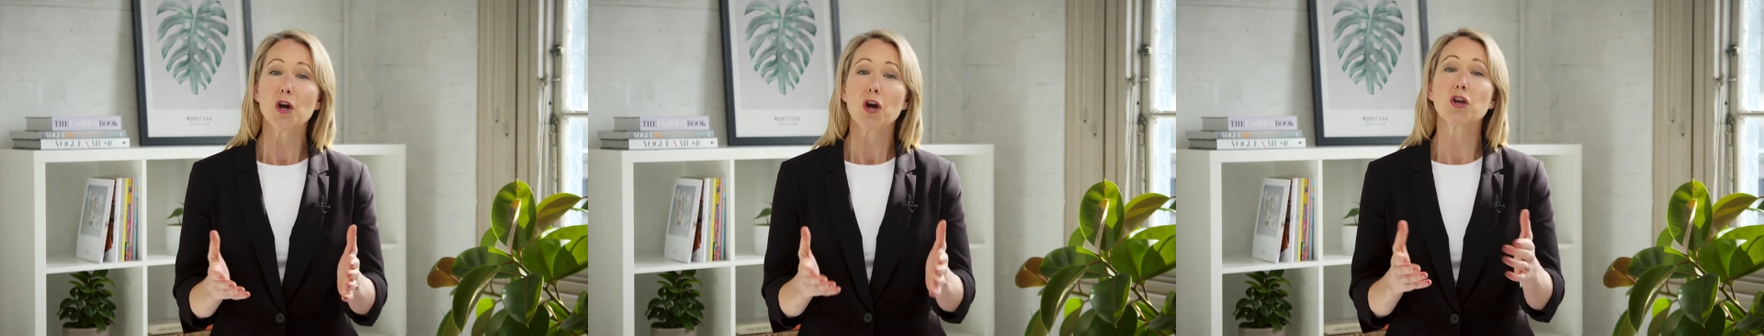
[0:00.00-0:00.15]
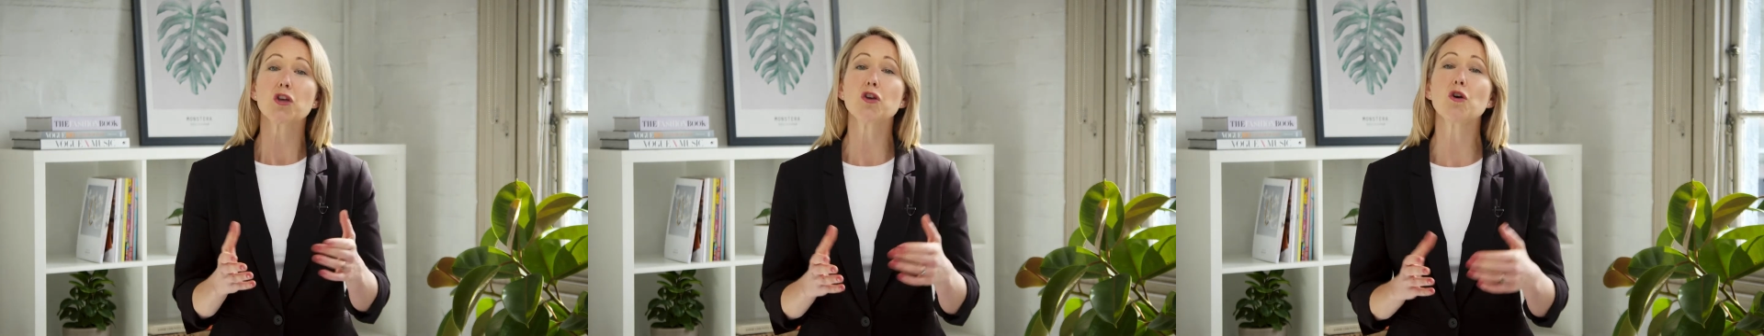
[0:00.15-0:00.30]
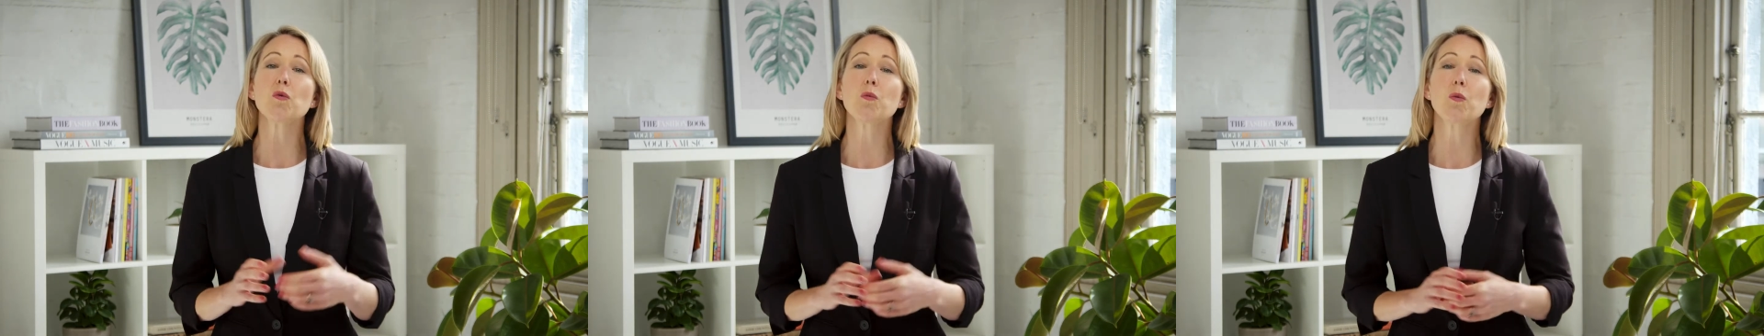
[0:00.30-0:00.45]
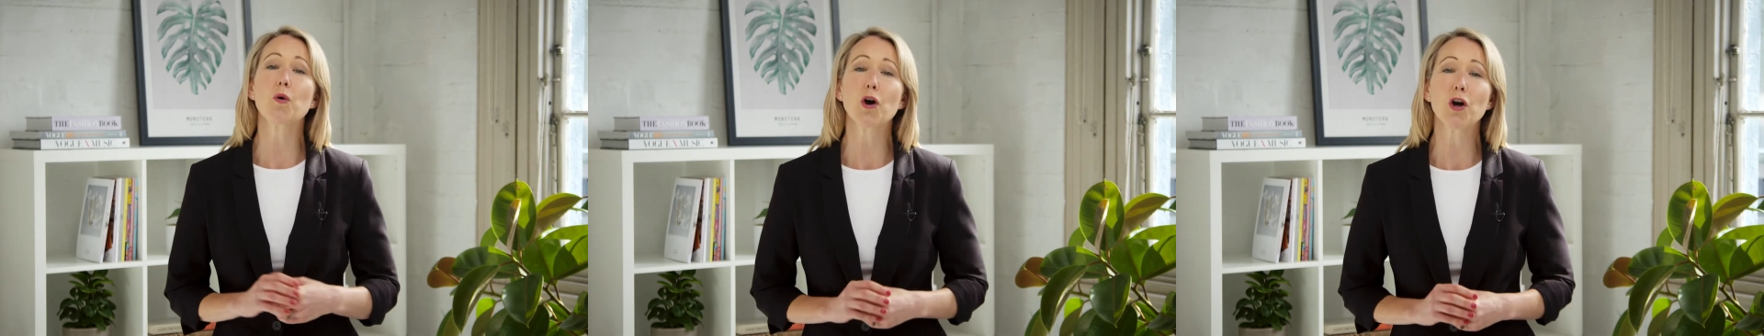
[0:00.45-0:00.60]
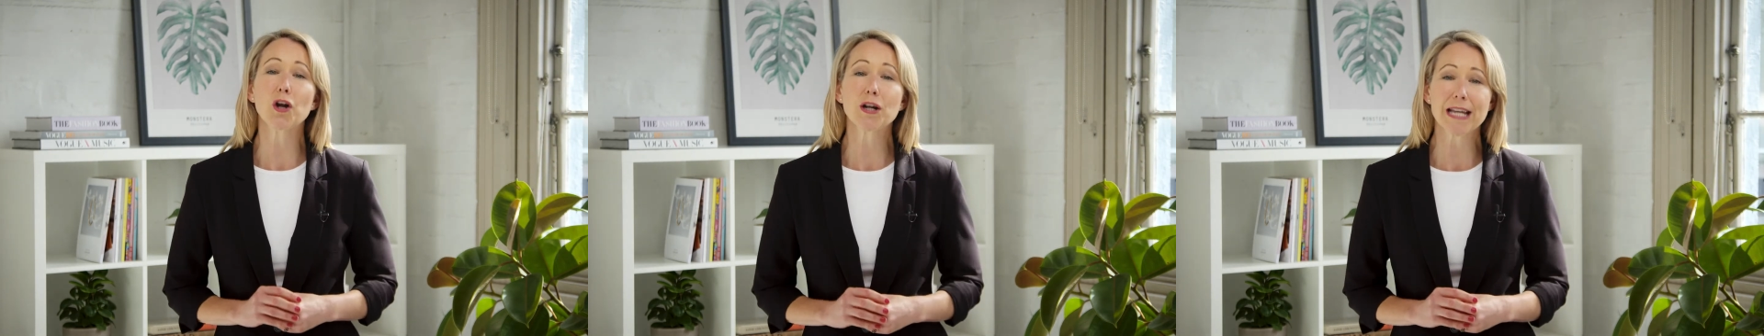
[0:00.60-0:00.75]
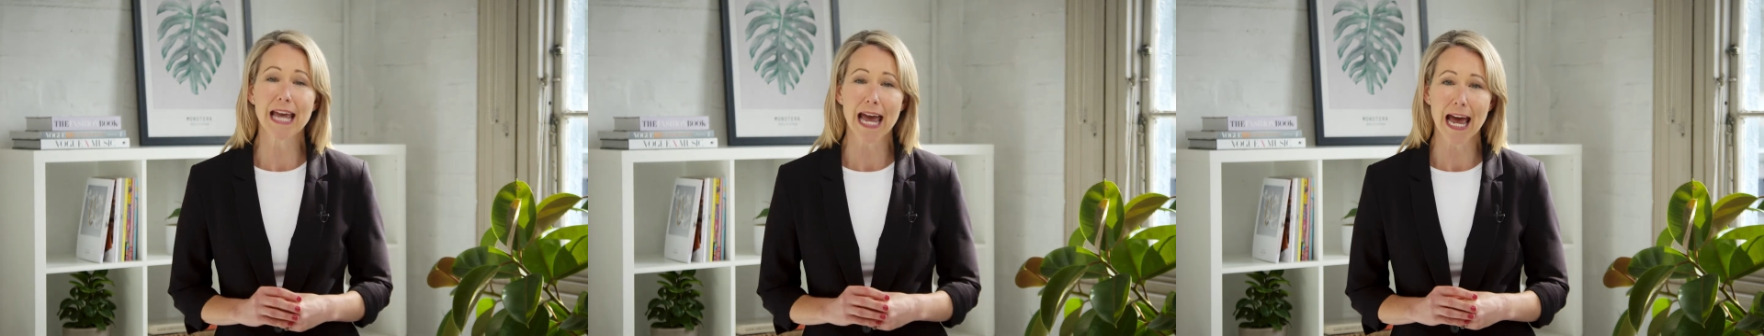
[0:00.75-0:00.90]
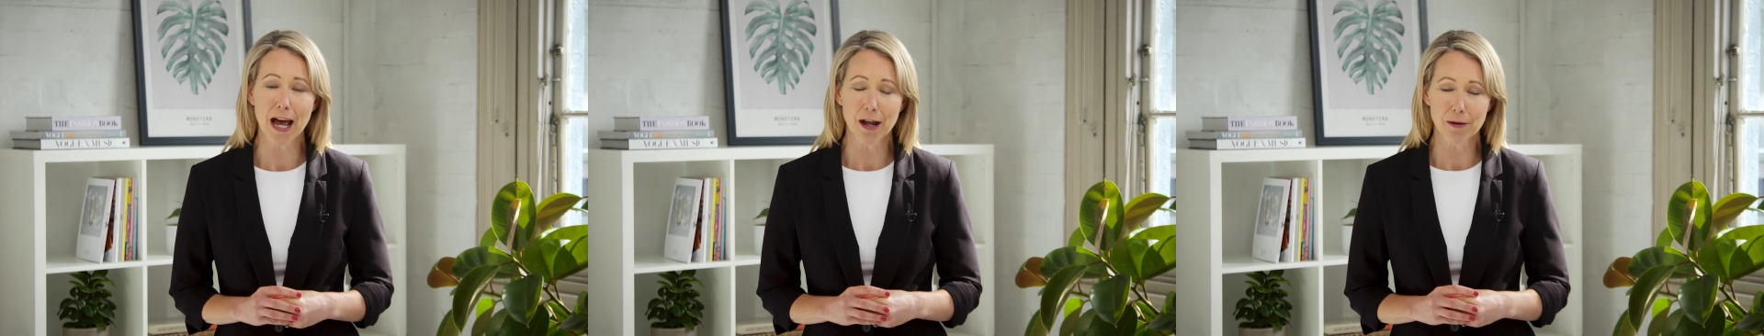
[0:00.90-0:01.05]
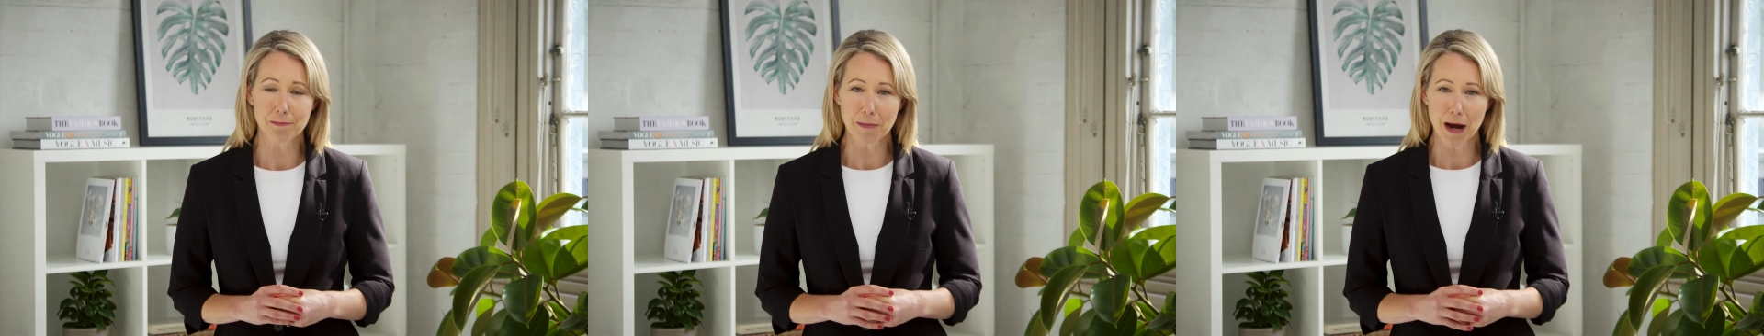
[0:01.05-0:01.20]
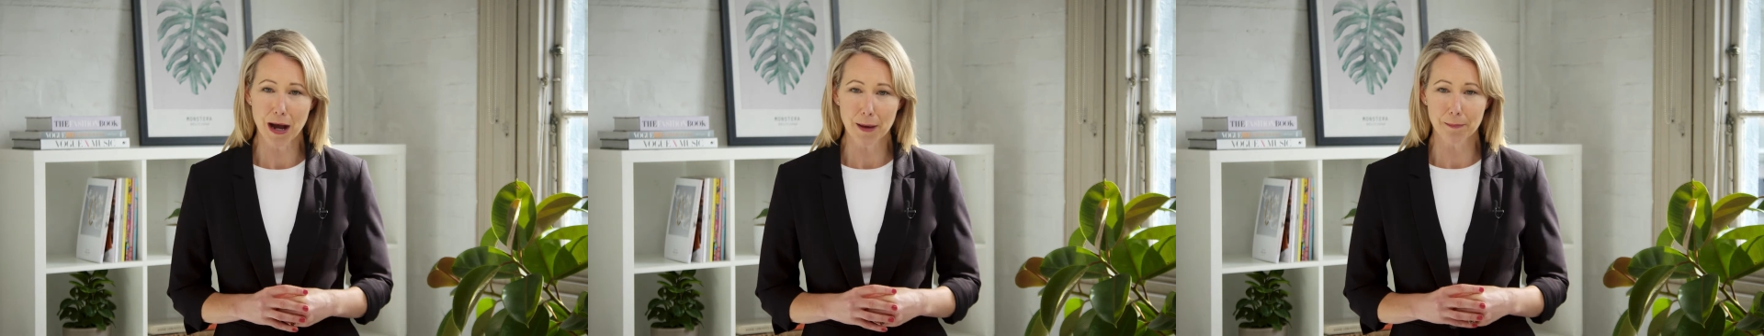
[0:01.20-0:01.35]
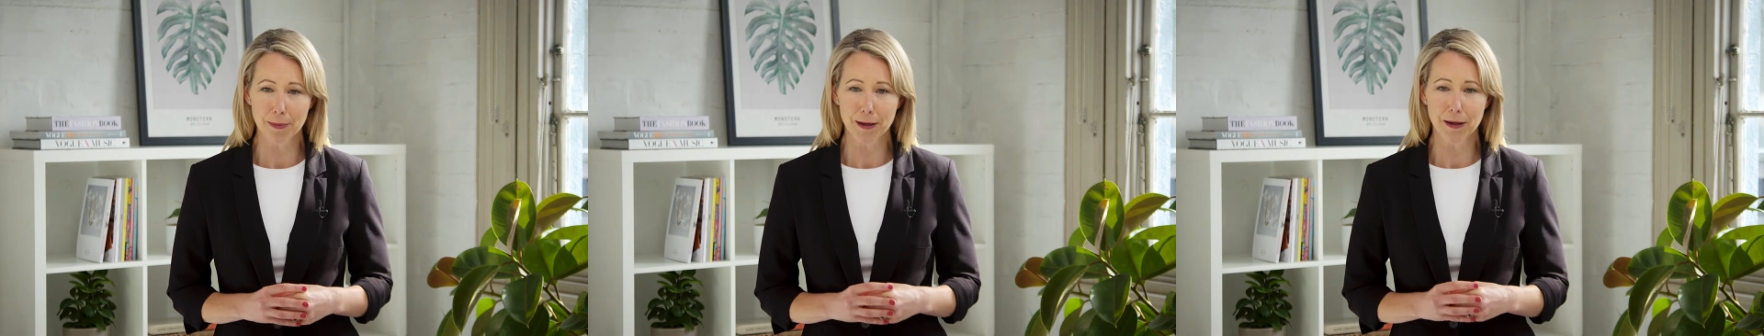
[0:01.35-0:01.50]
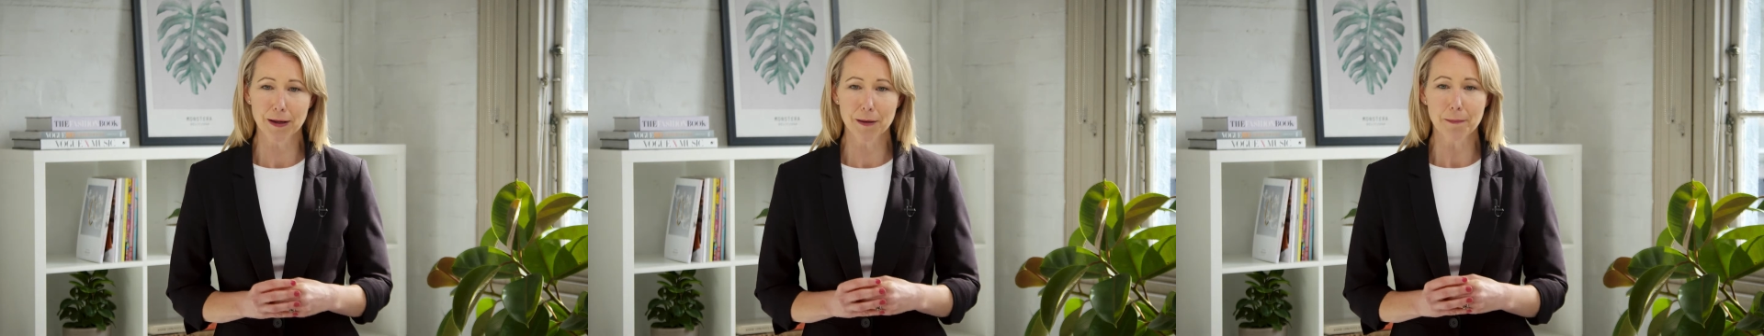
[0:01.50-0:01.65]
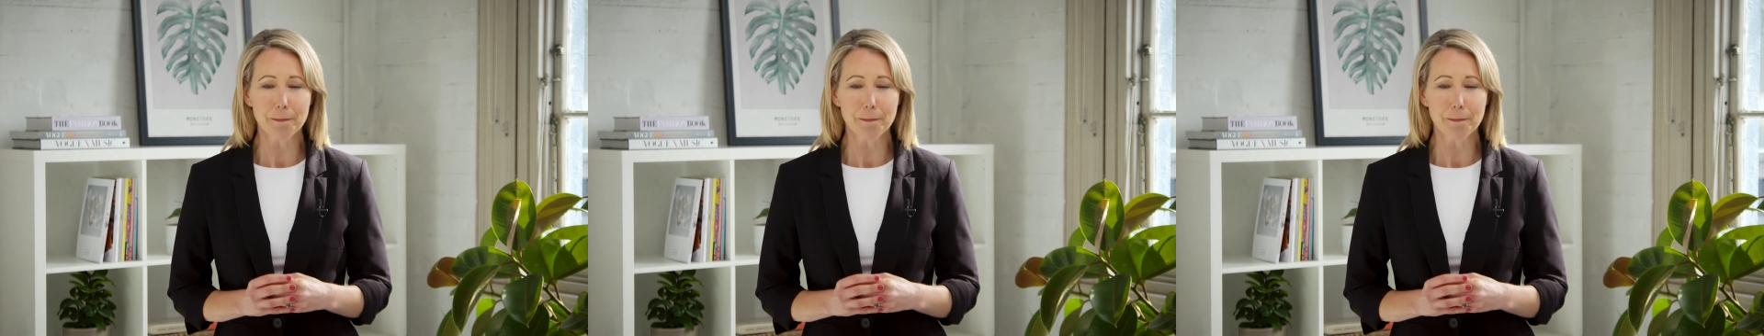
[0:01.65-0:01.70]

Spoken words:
your word count might be